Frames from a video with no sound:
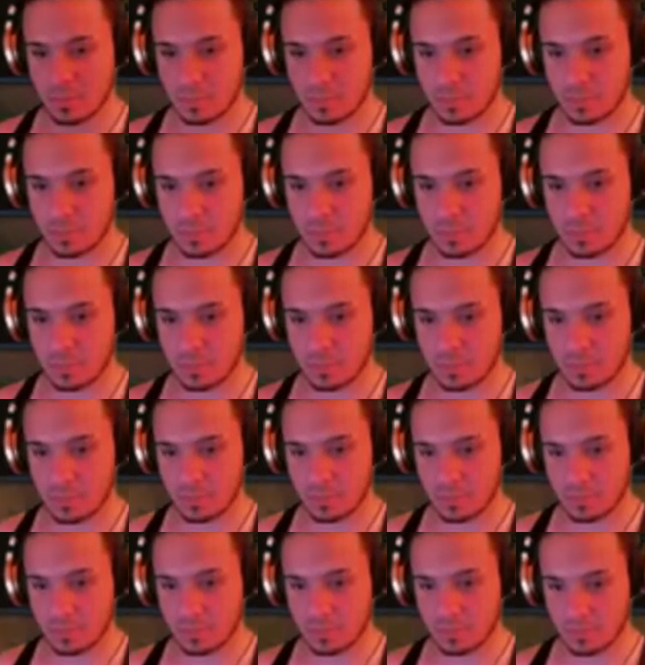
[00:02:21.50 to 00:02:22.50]
Well, you the one
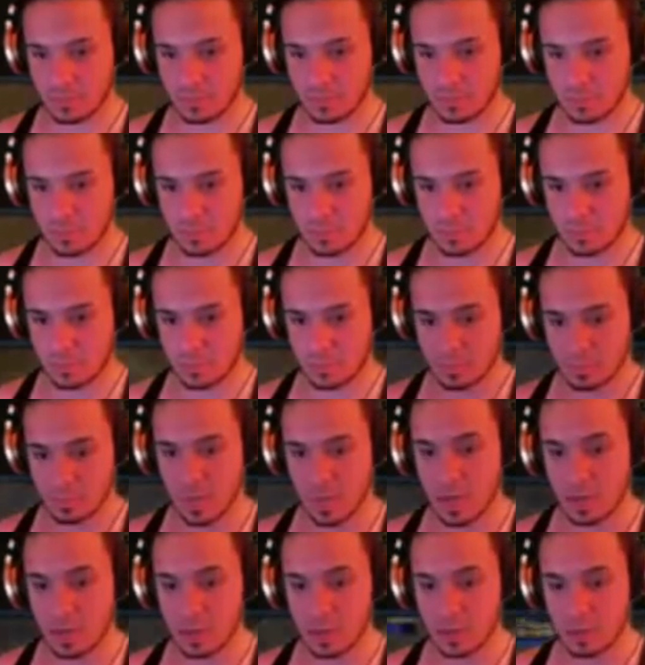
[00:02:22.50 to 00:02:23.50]
who chose Sobek. I
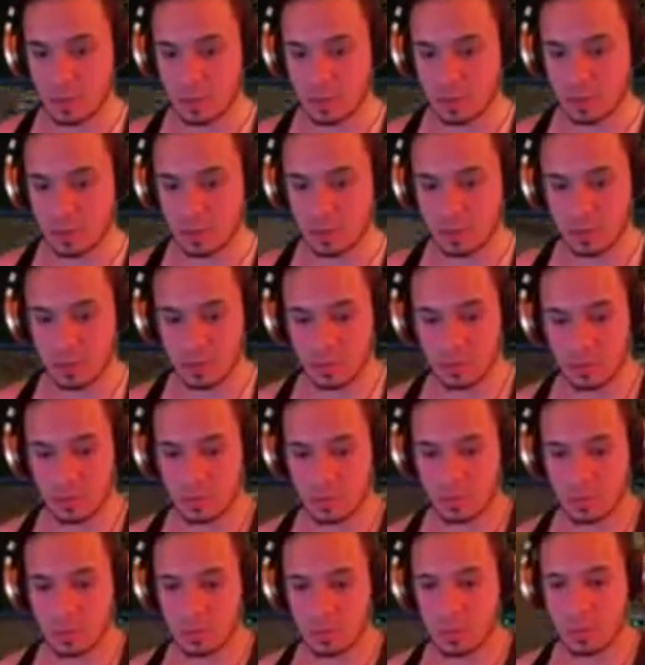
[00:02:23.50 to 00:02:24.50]
know.
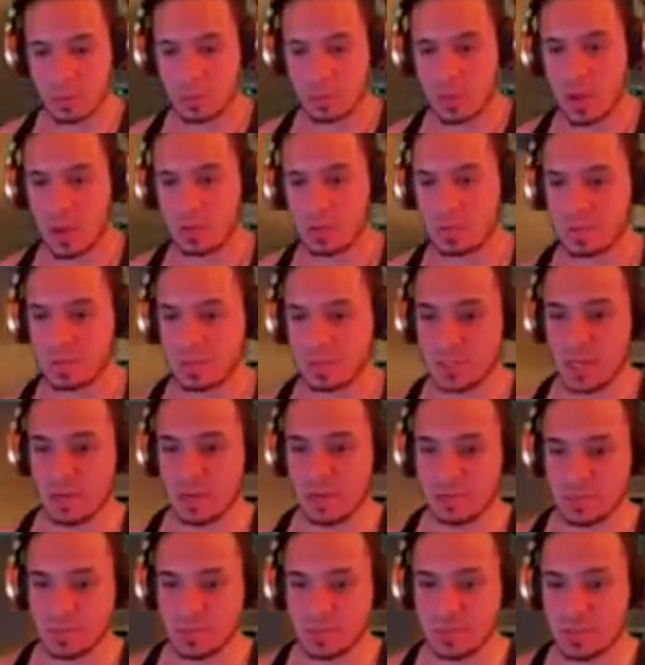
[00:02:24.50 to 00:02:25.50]
I'm just, I
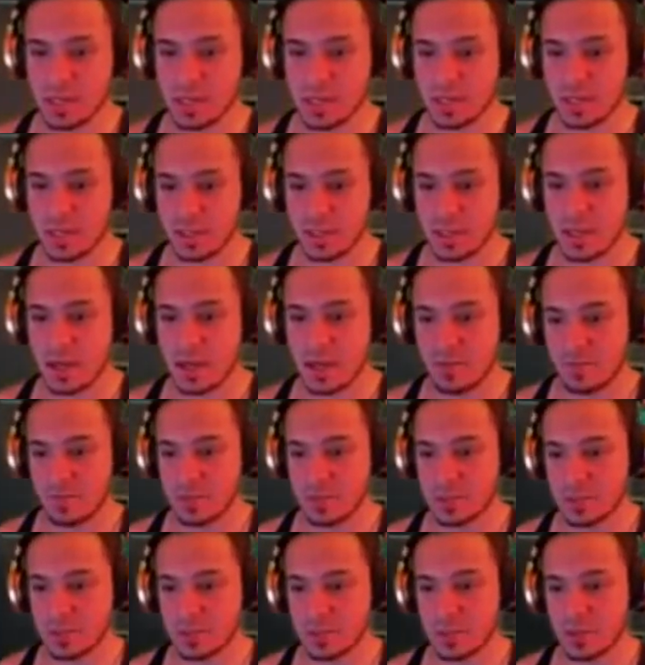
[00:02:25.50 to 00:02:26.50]
was just stating the
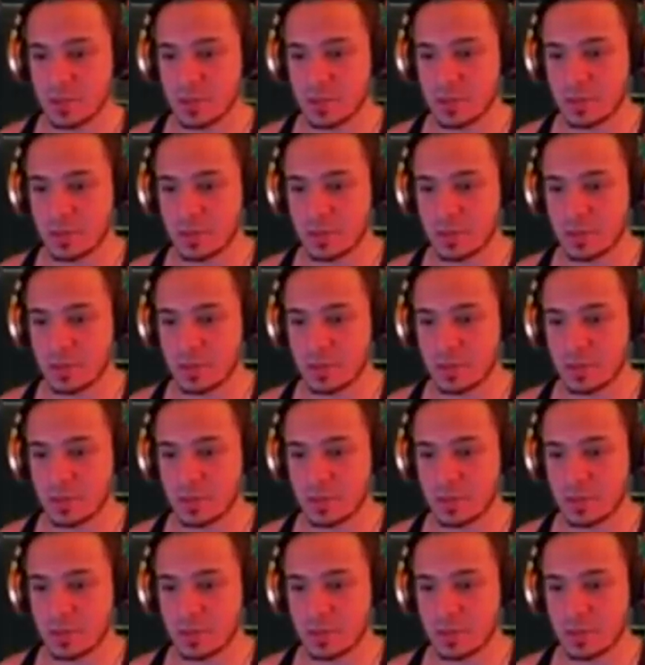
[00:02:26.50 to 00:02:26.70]
obvious there.